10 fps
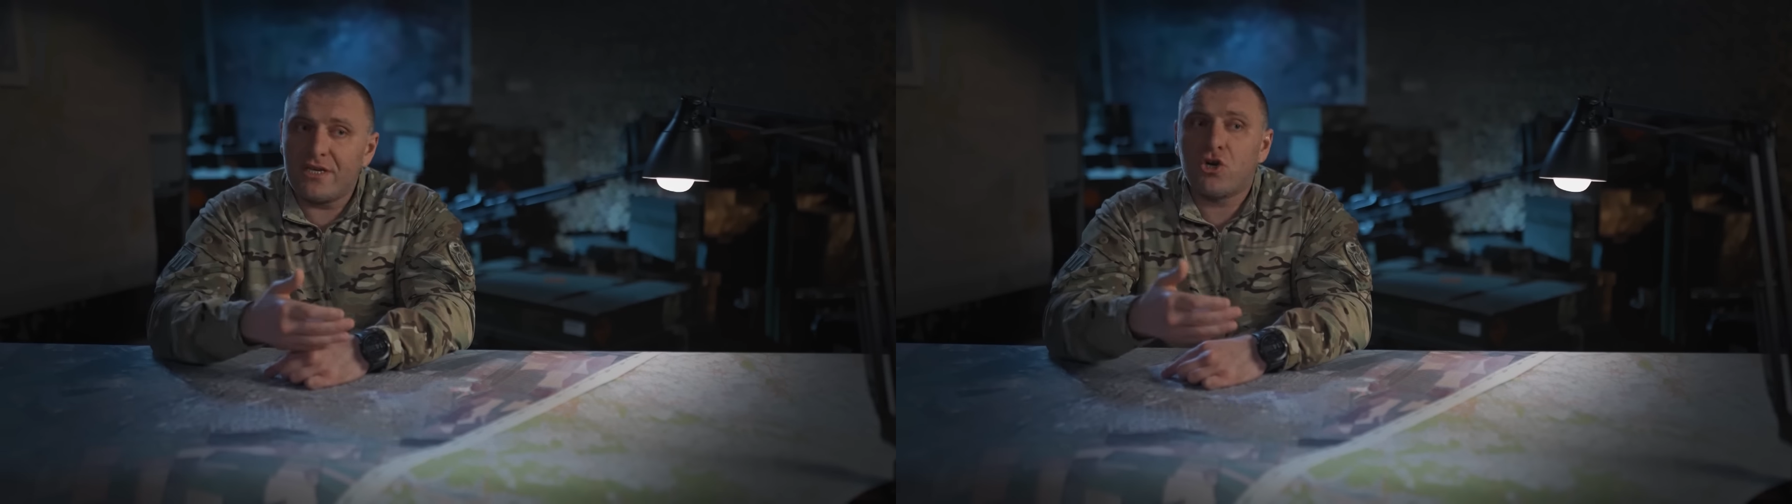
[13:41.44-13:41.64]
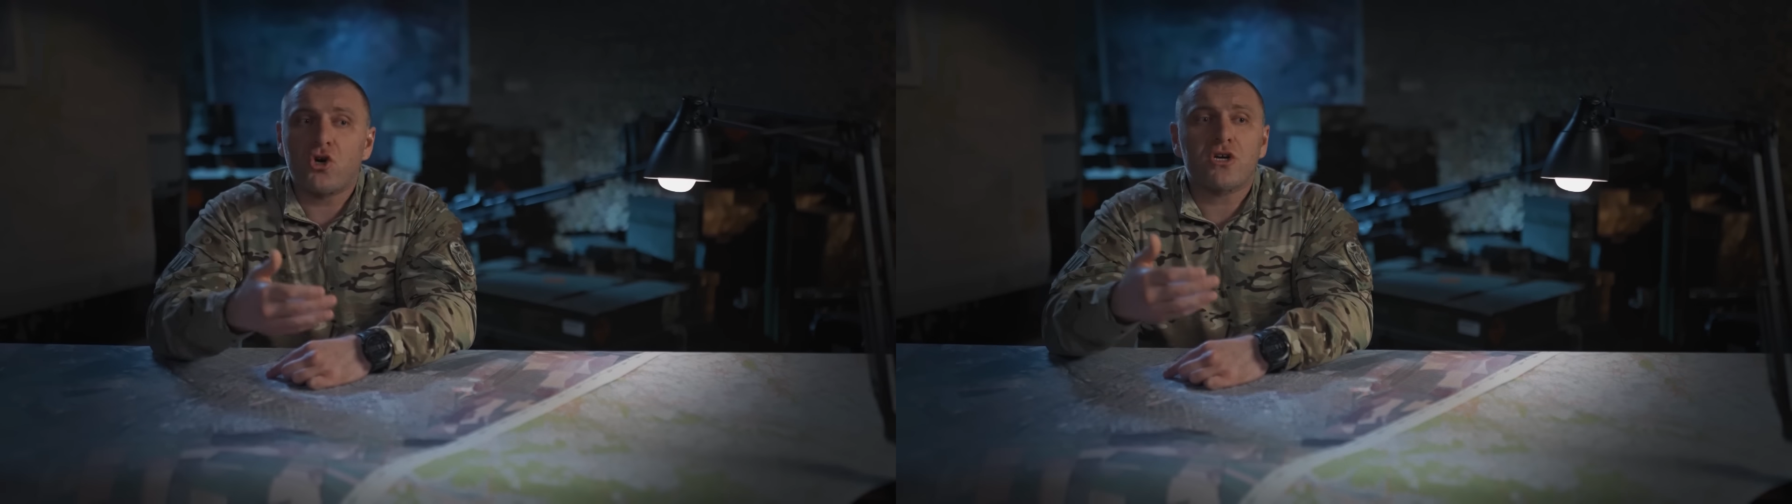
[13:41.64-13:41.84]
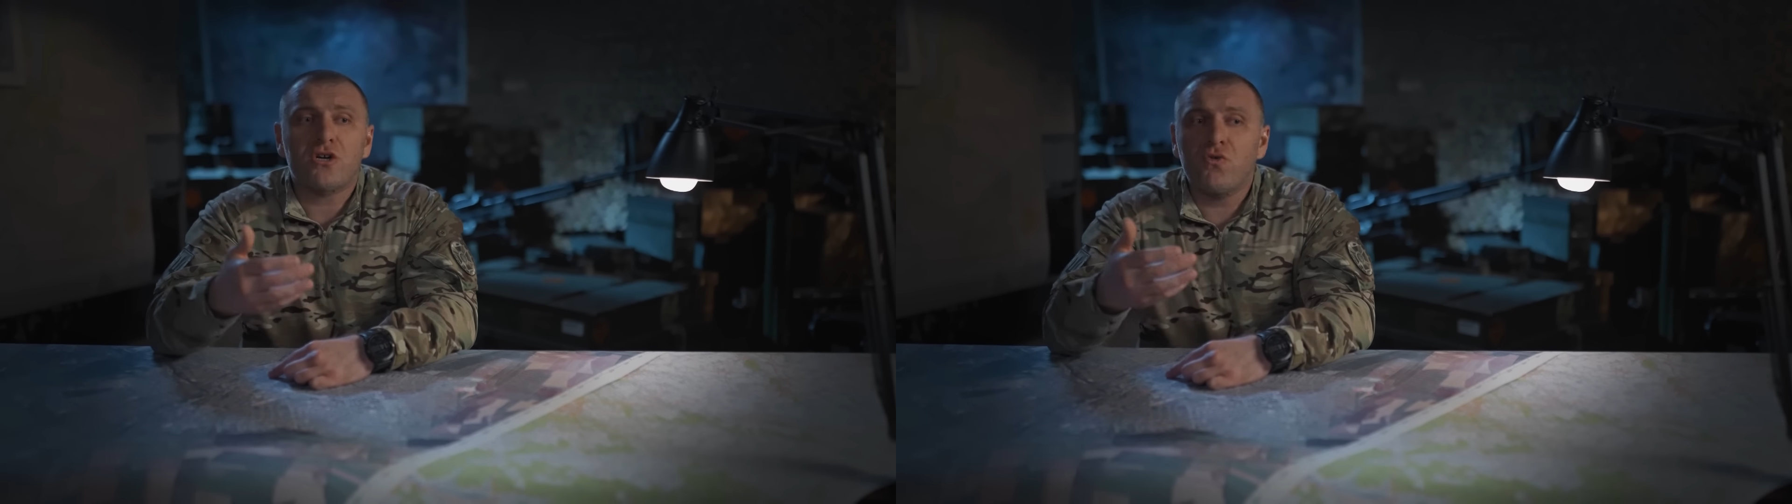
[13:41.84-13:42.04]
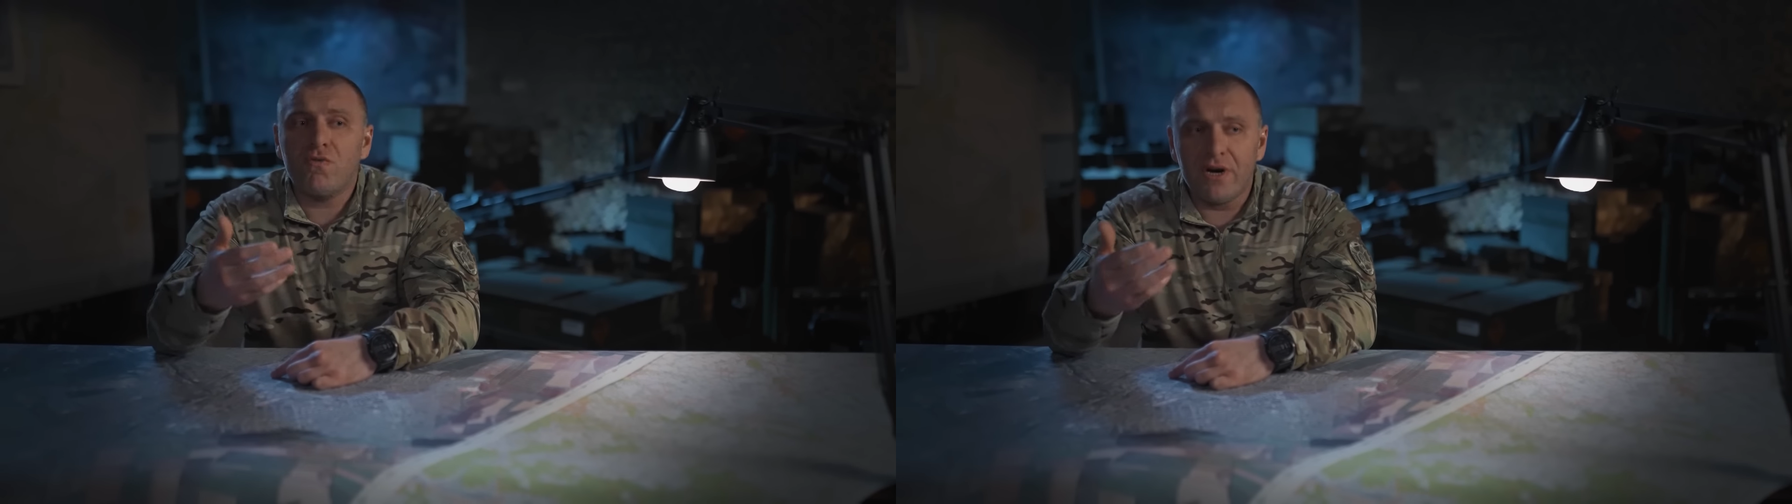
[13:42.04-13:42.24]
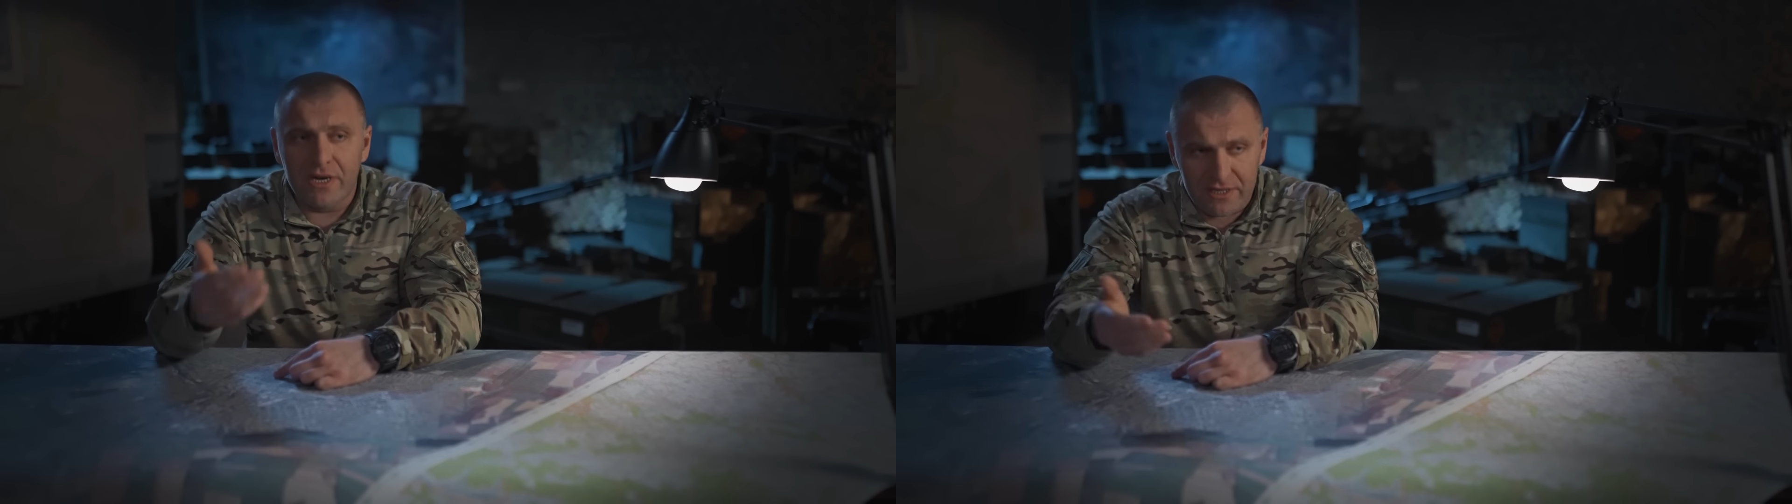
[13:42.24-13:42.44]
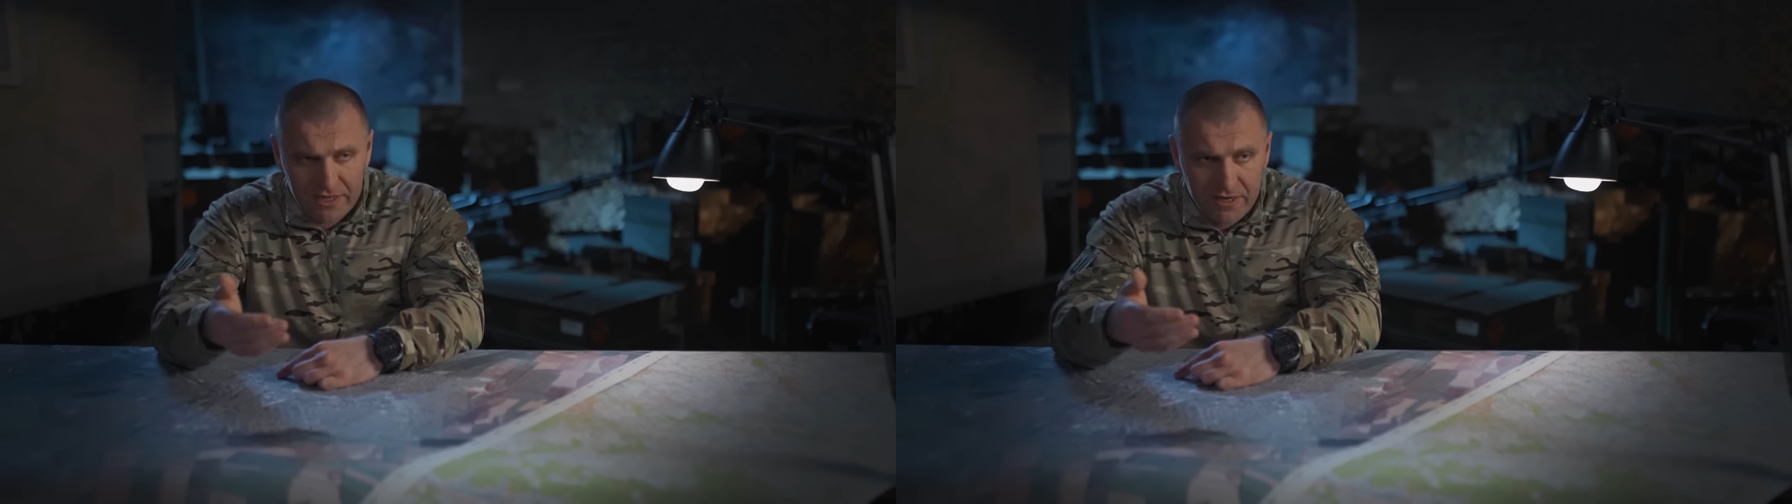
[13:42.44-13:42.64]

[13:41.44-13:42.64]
Quite often they